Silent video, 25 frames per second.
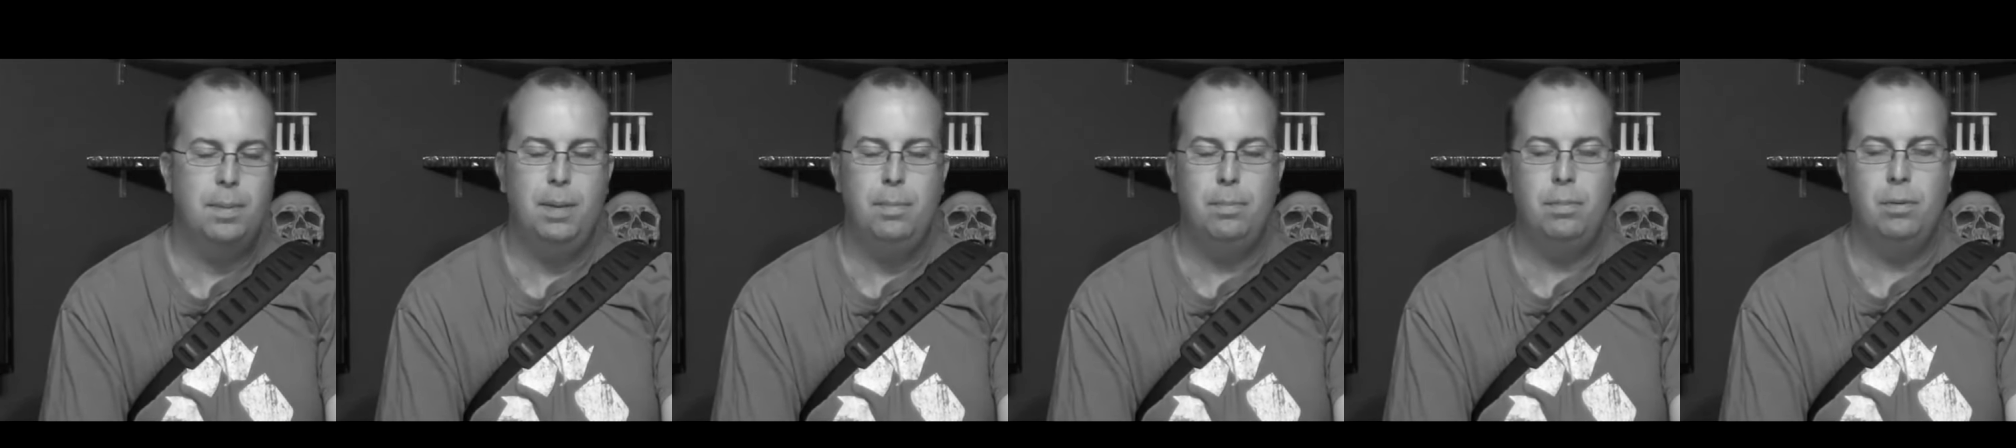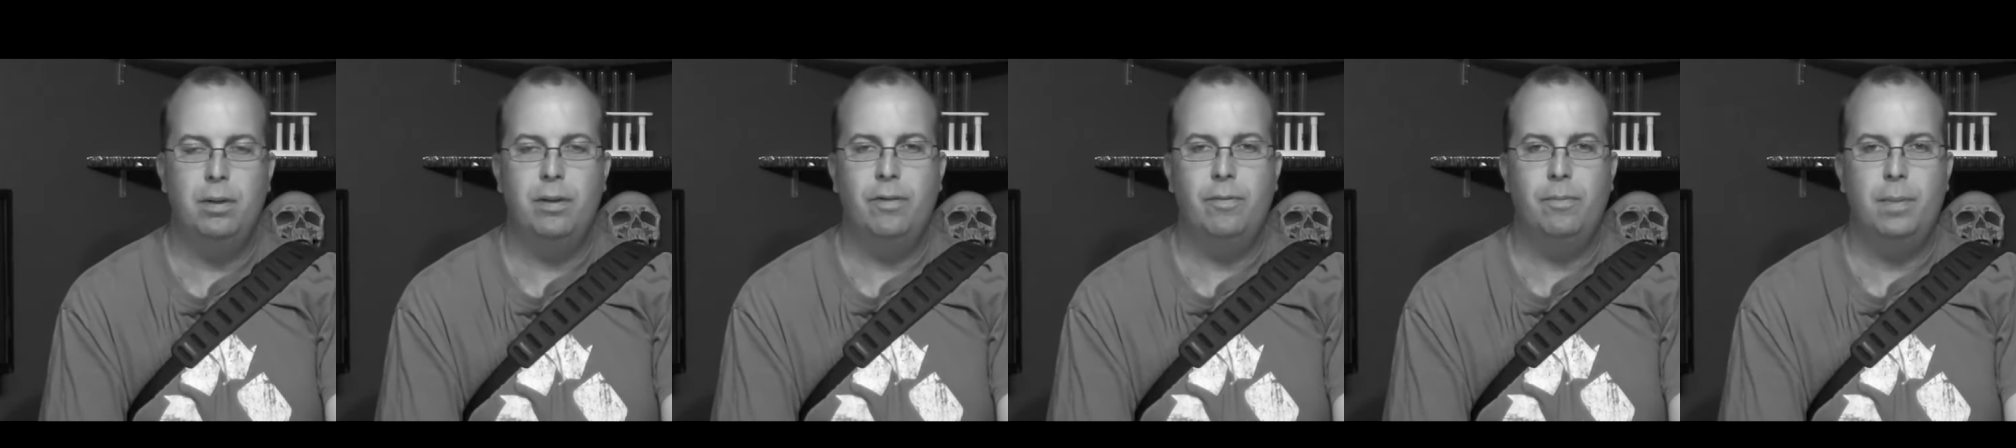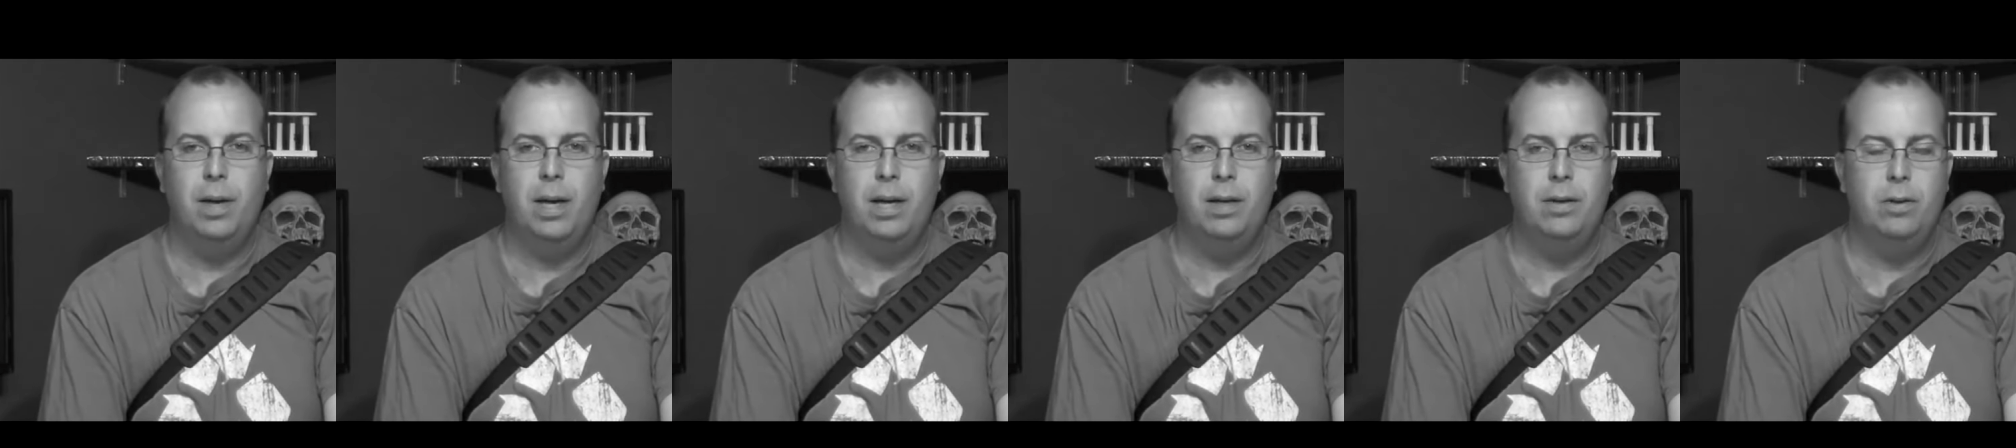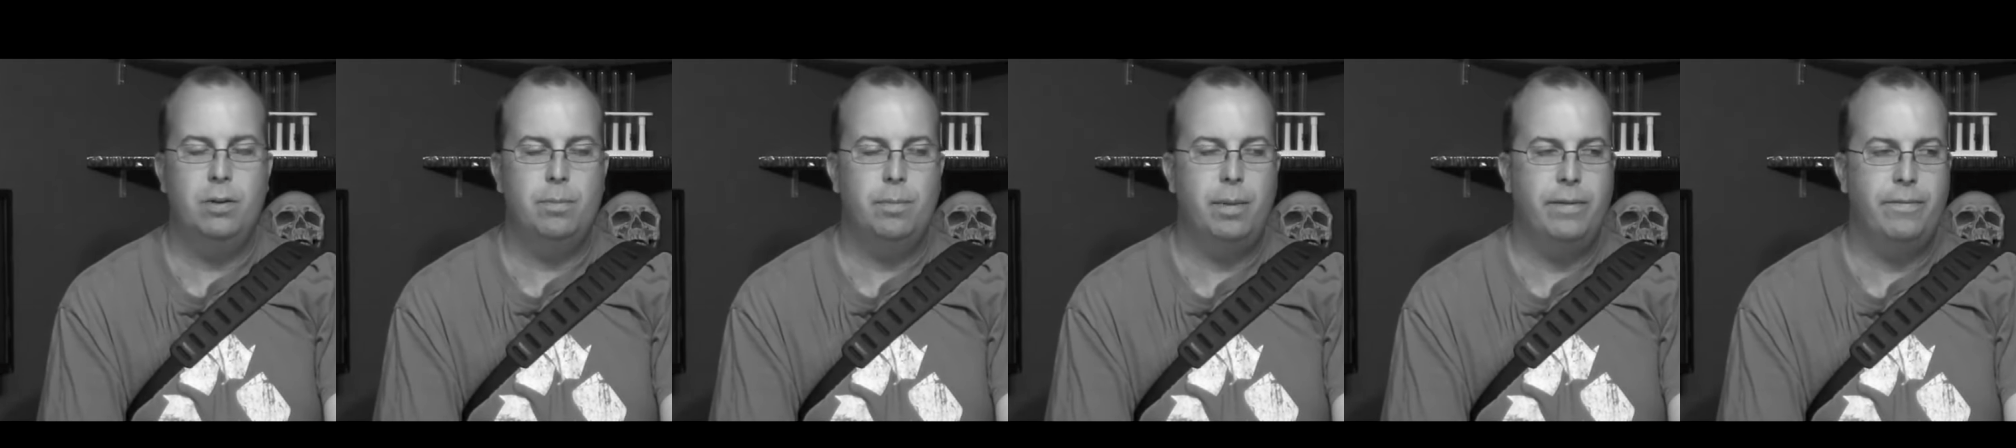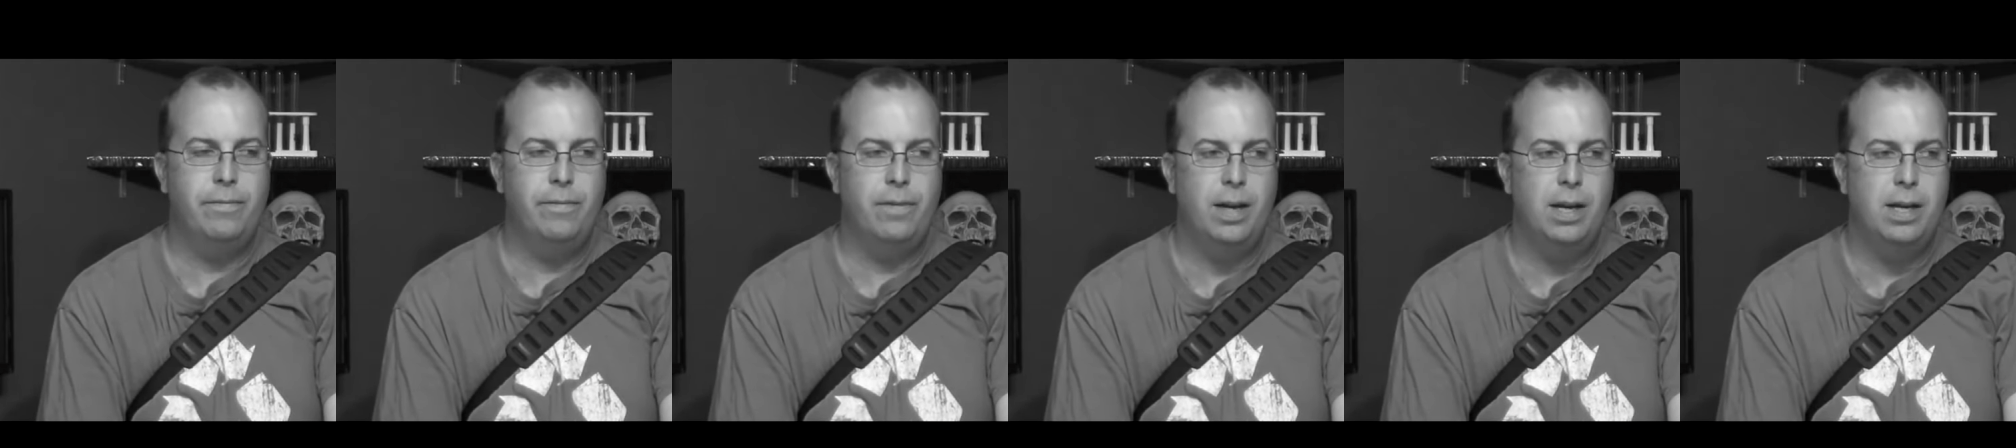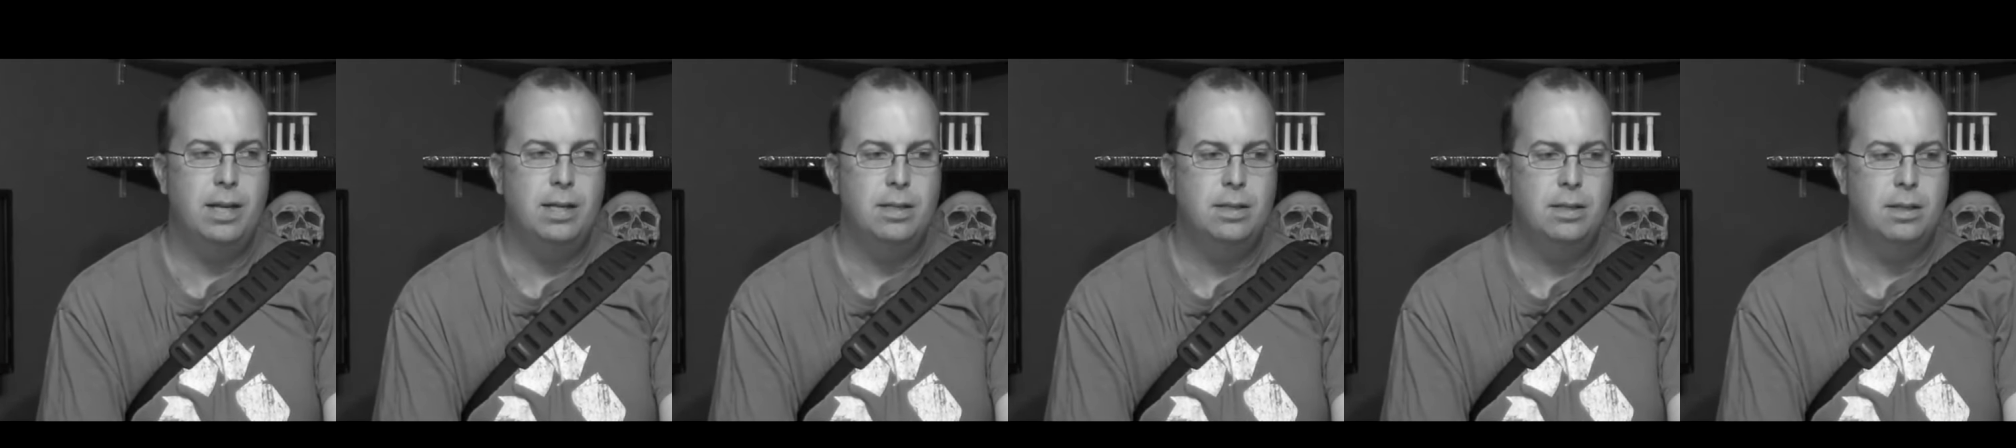people have made to my
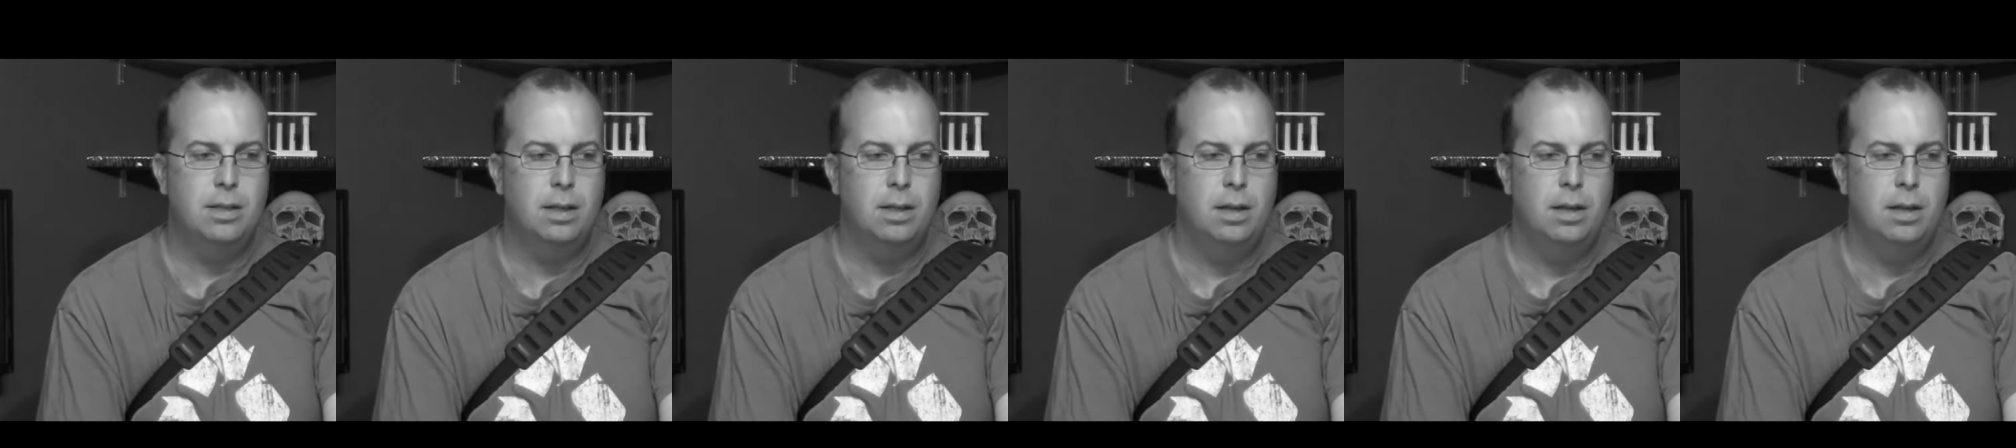face,